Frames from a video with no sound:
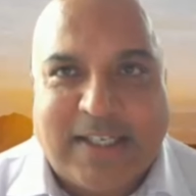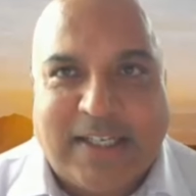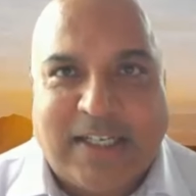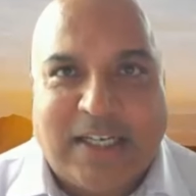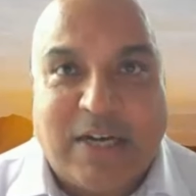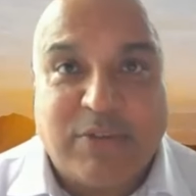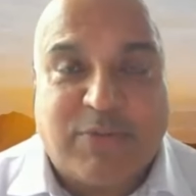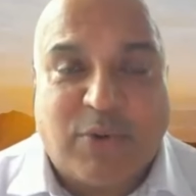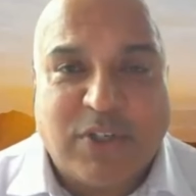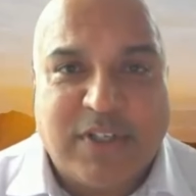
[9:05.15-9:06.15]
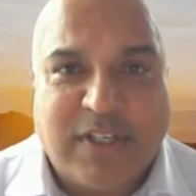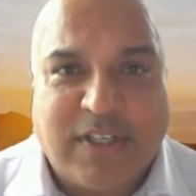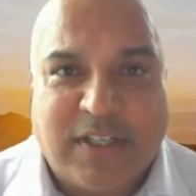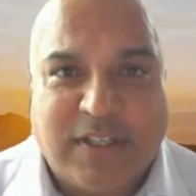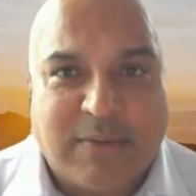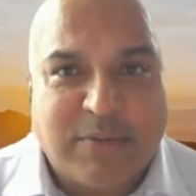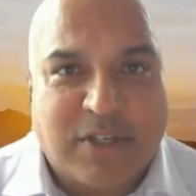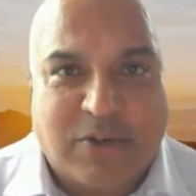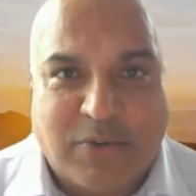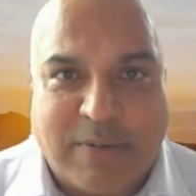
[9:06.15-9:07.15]
I was fortunate. That
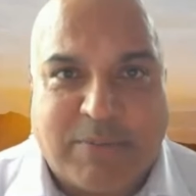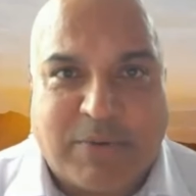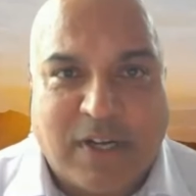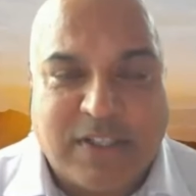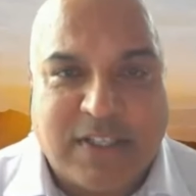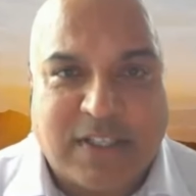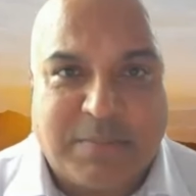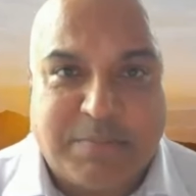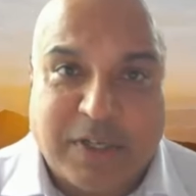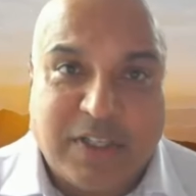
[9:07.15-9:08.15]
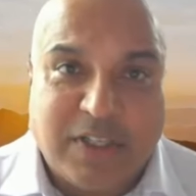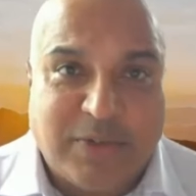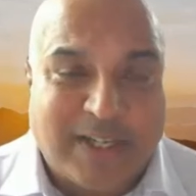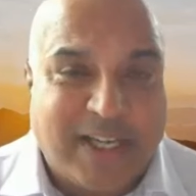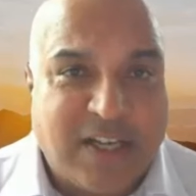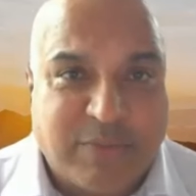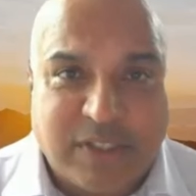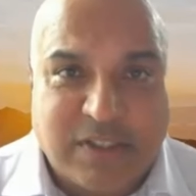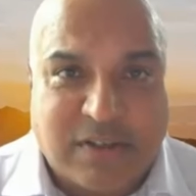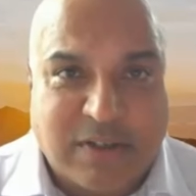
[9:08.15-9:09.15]
was a great project. But, you know, again,
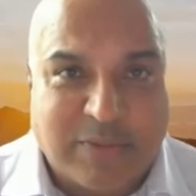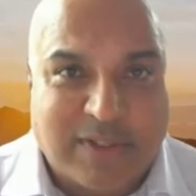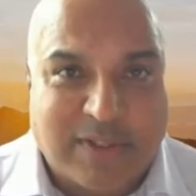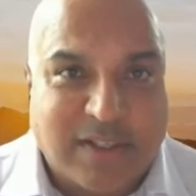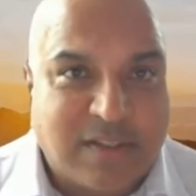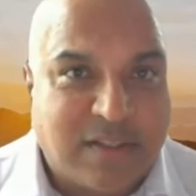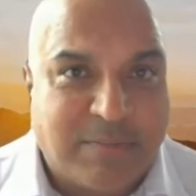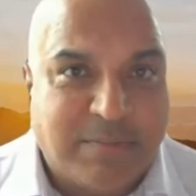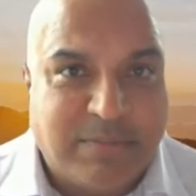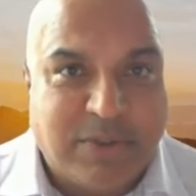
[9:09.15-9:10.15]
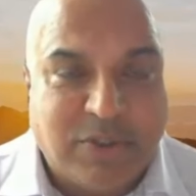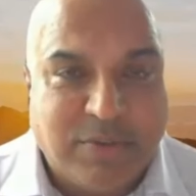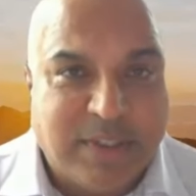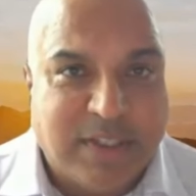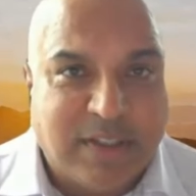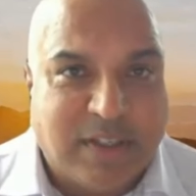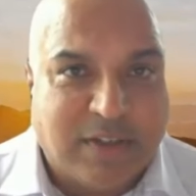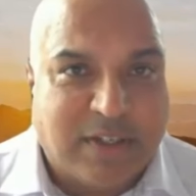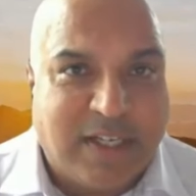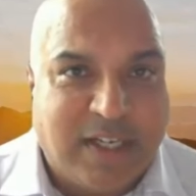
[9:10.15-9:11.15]
we started with a sub $2
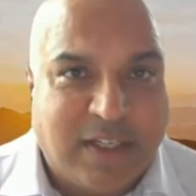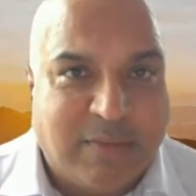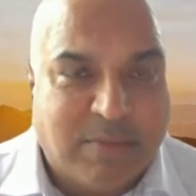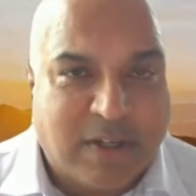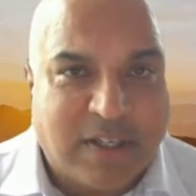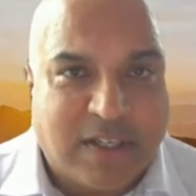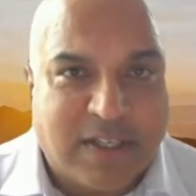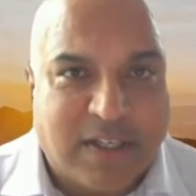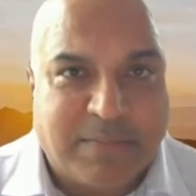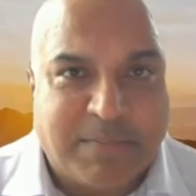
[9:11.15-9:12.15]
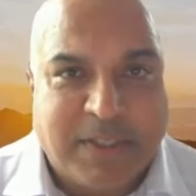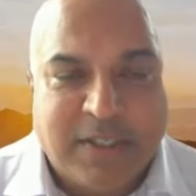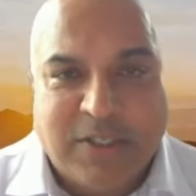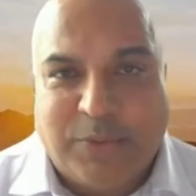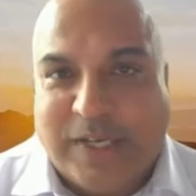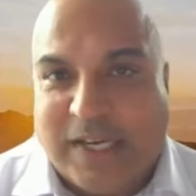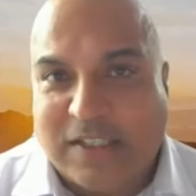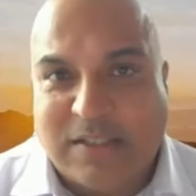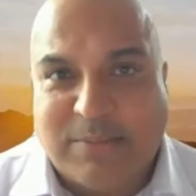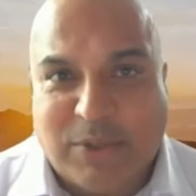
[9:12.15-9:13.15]
million Canadian market cap. We
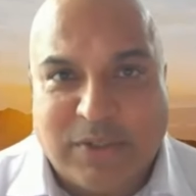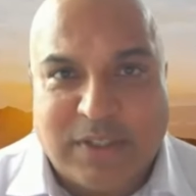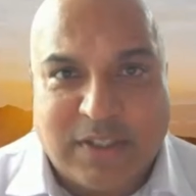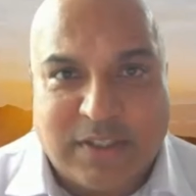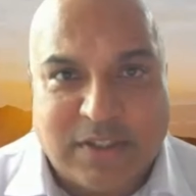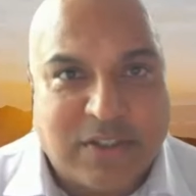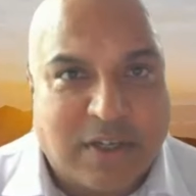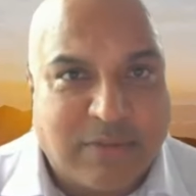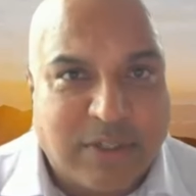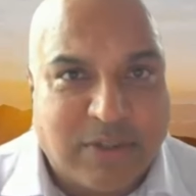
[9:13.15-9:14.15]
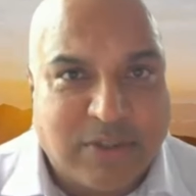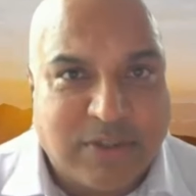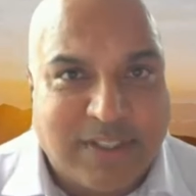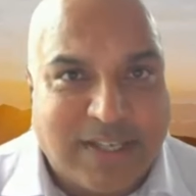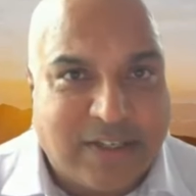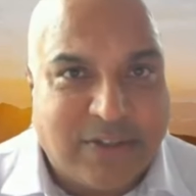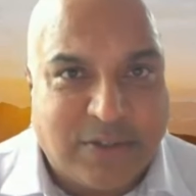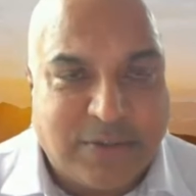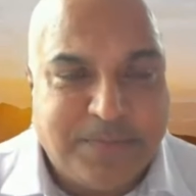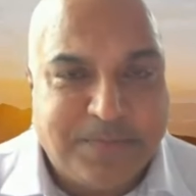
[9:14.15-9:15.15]
had some old discovery holes in
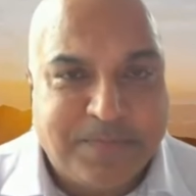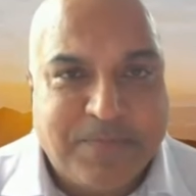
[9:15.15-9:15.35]
Idaho.